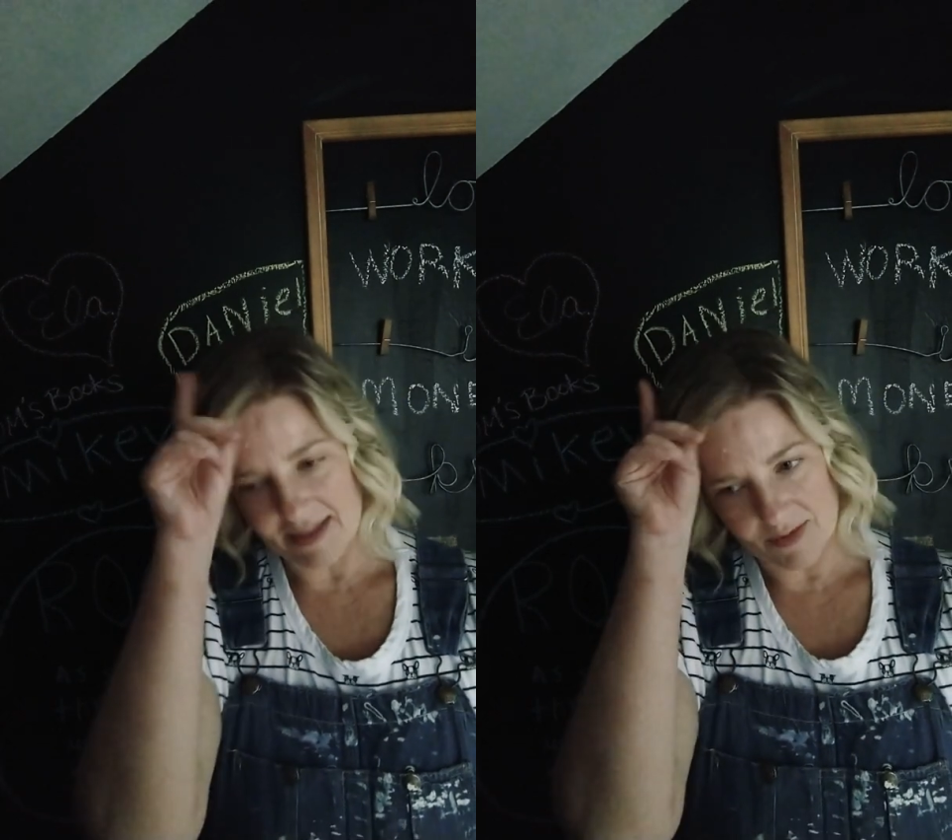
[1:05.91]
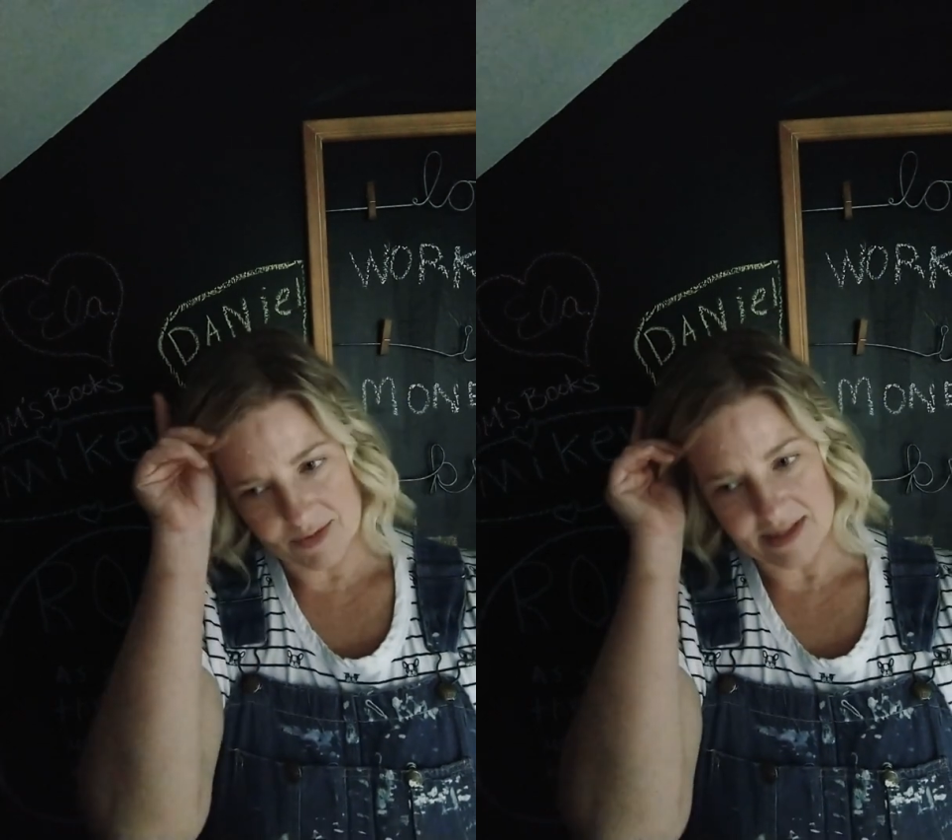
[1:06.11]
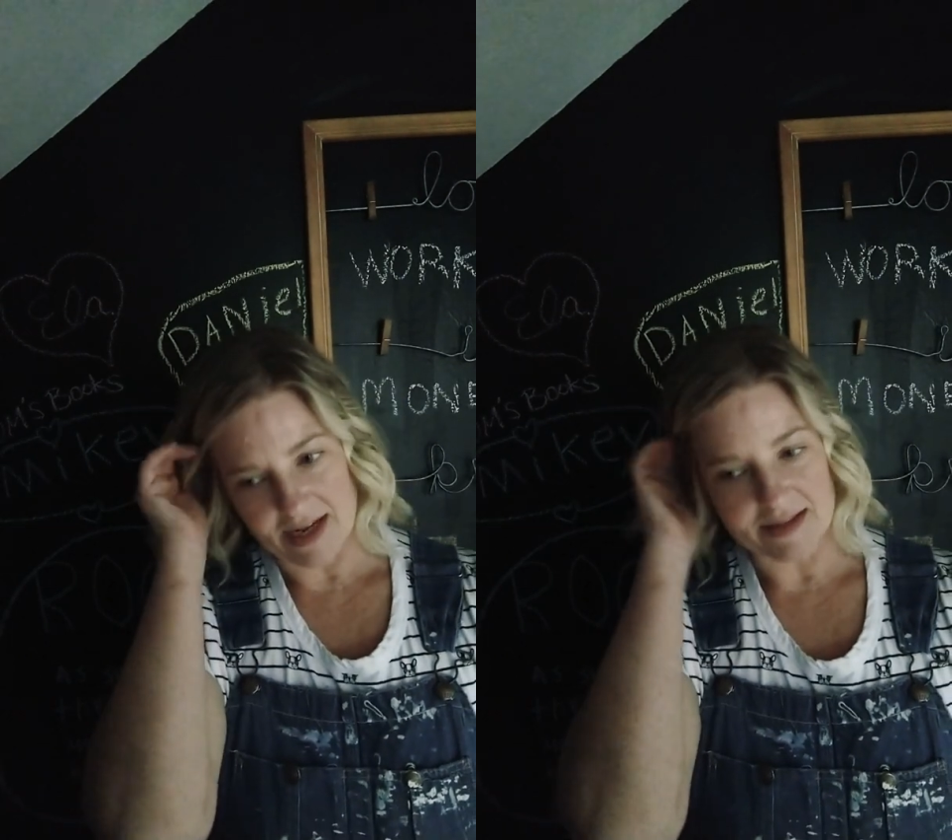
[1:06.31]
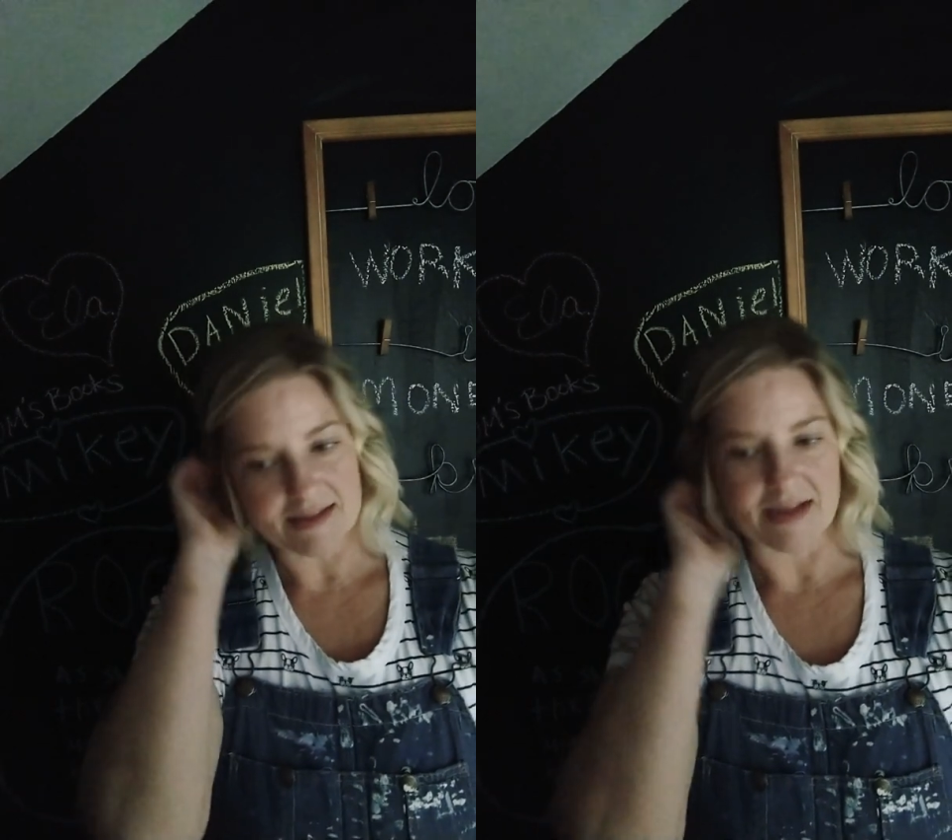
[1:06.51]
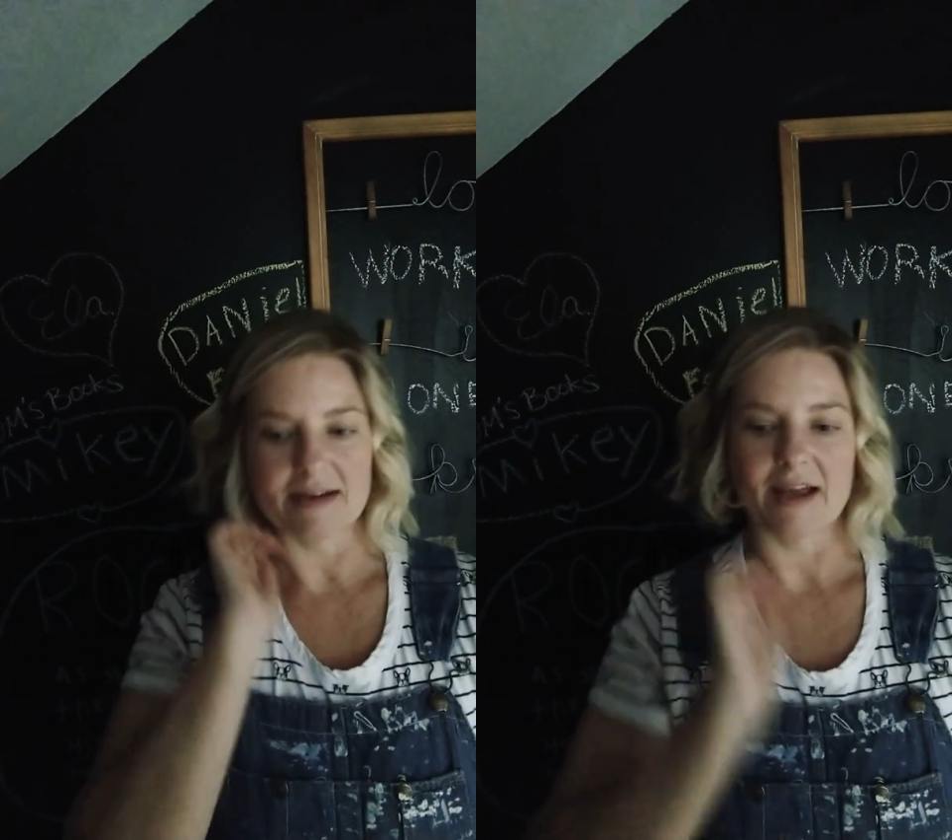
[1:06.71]
they were saying that
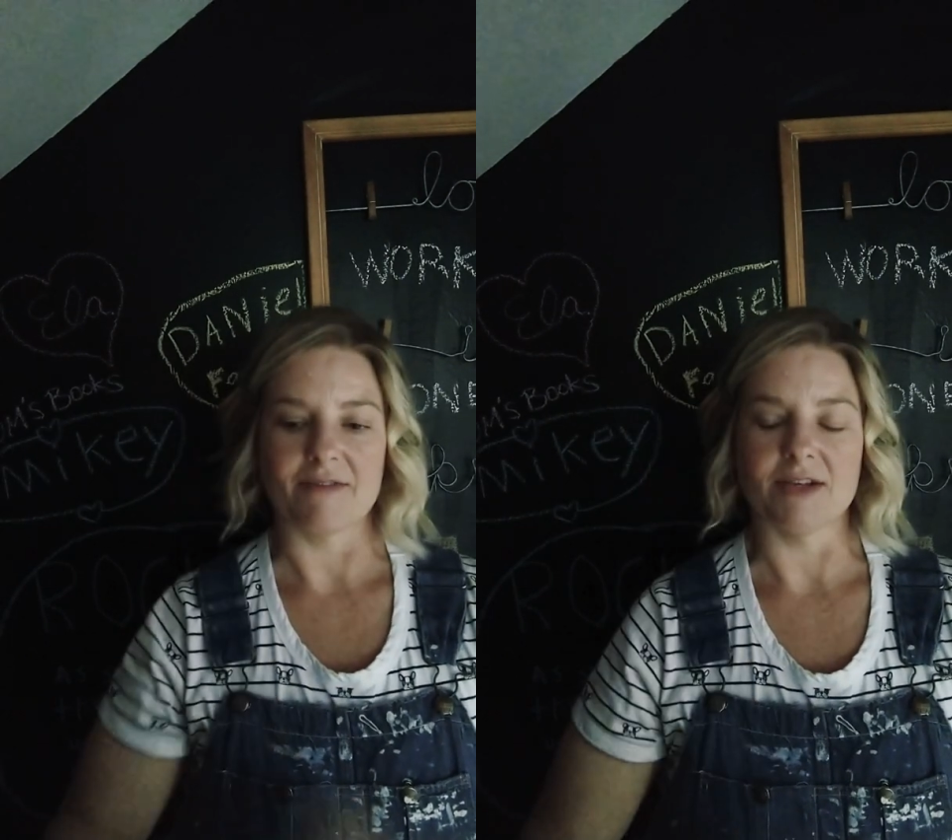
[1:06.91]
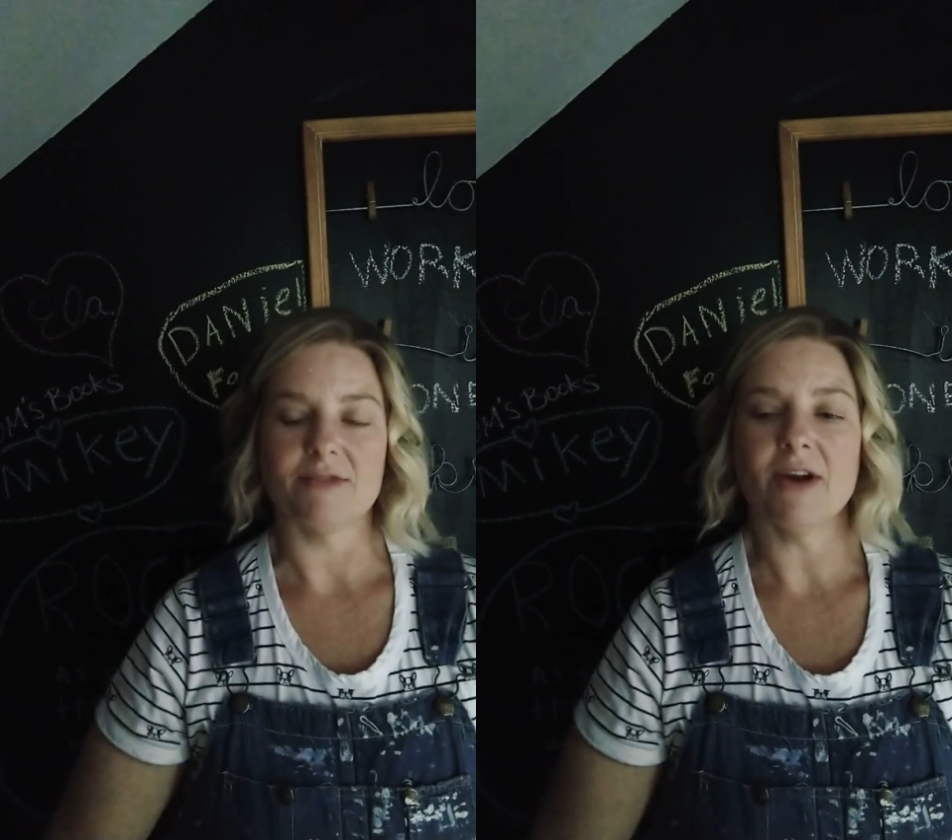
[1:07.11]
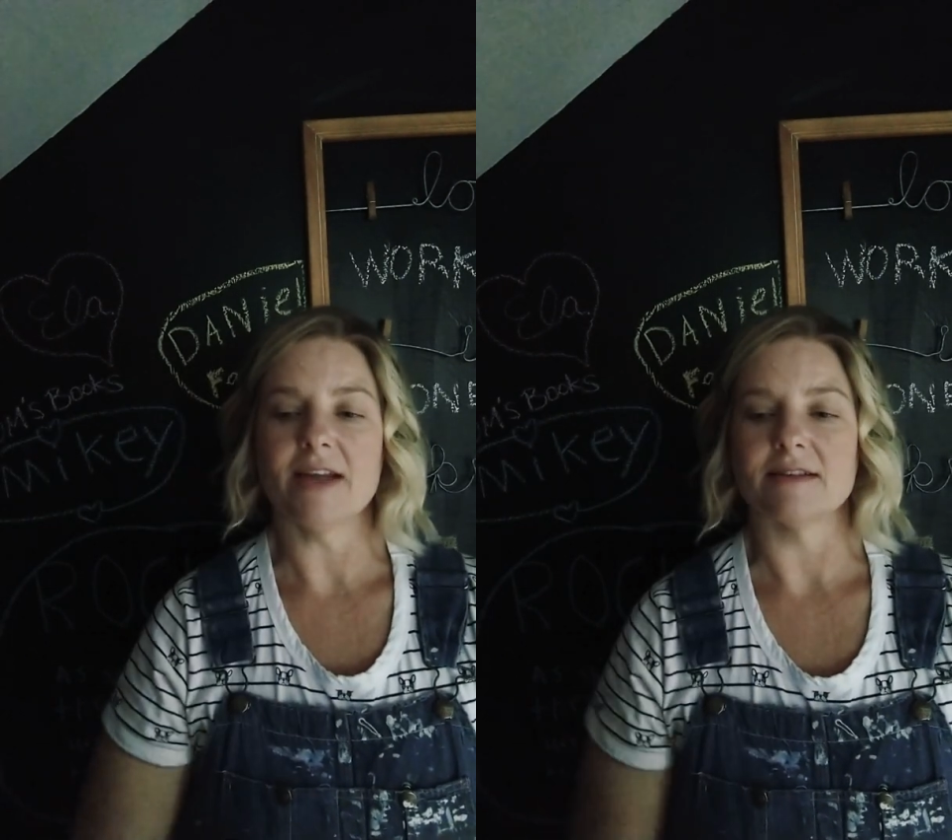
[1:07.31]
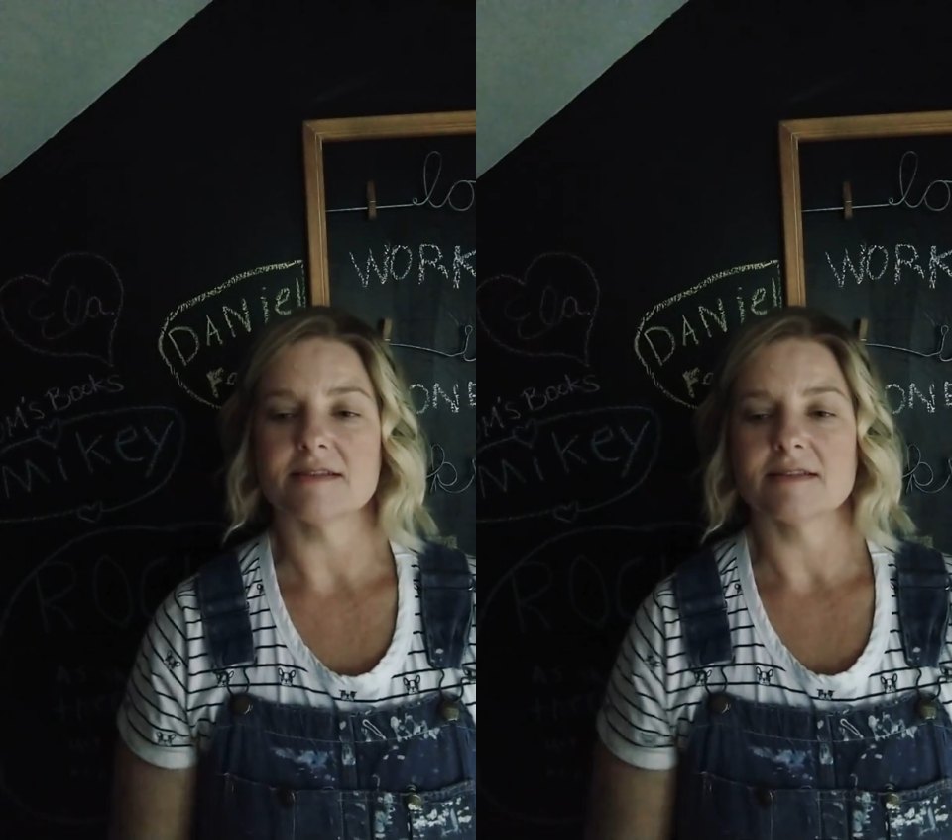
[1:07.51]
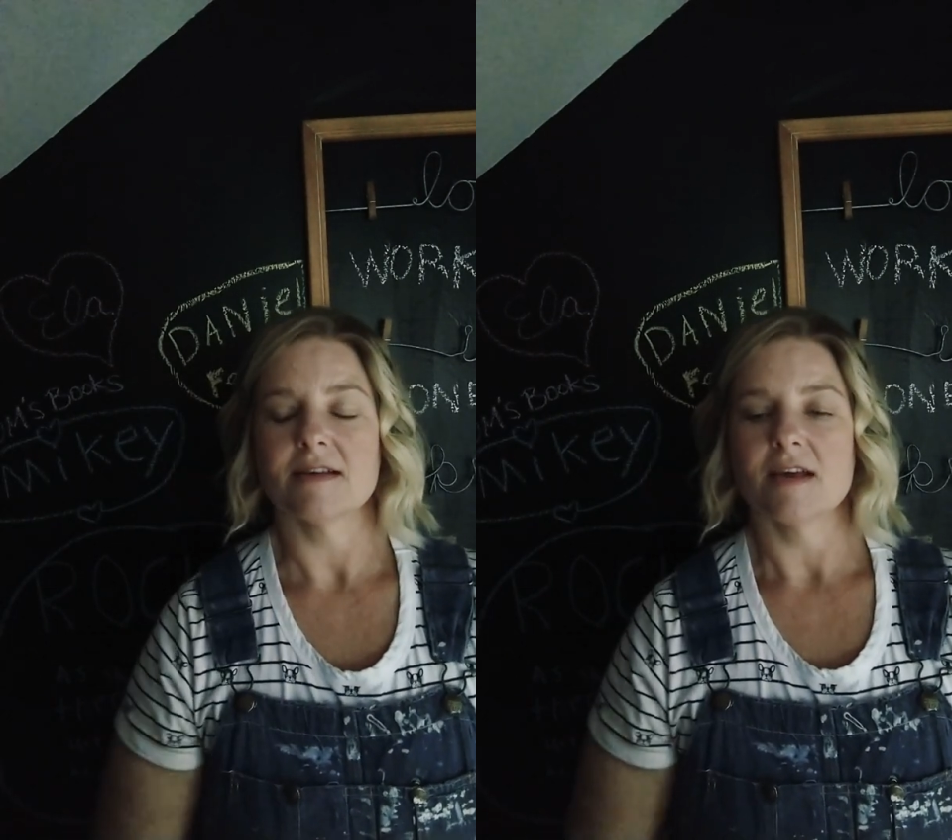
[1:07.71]
they didn't have any
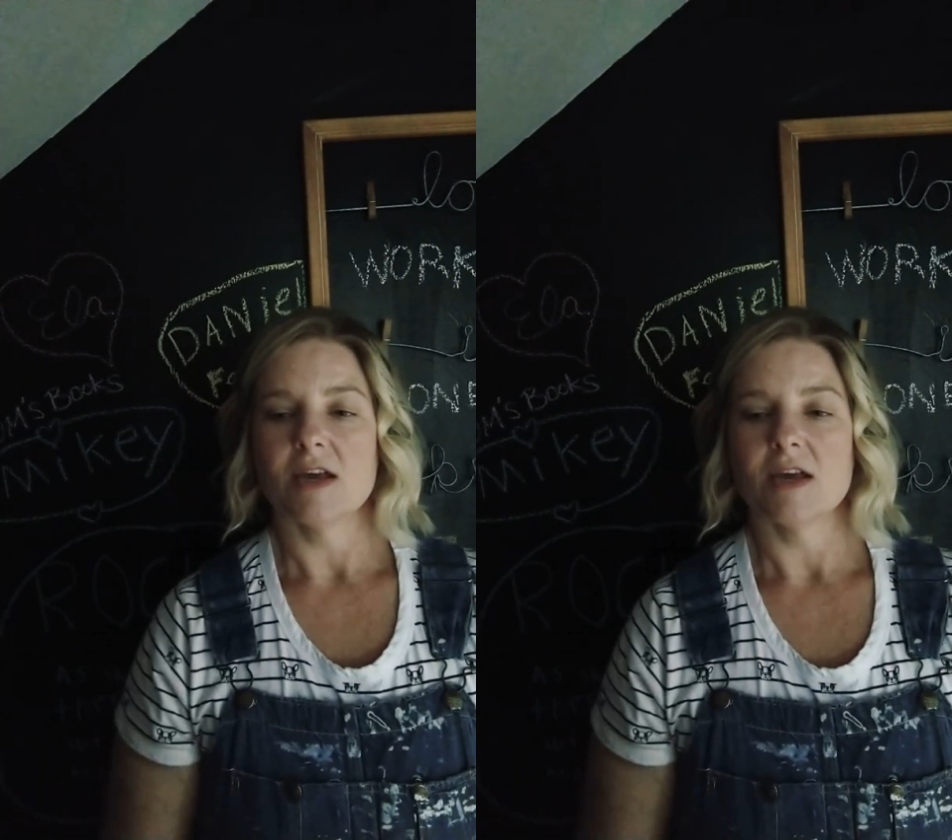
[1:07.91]
friends.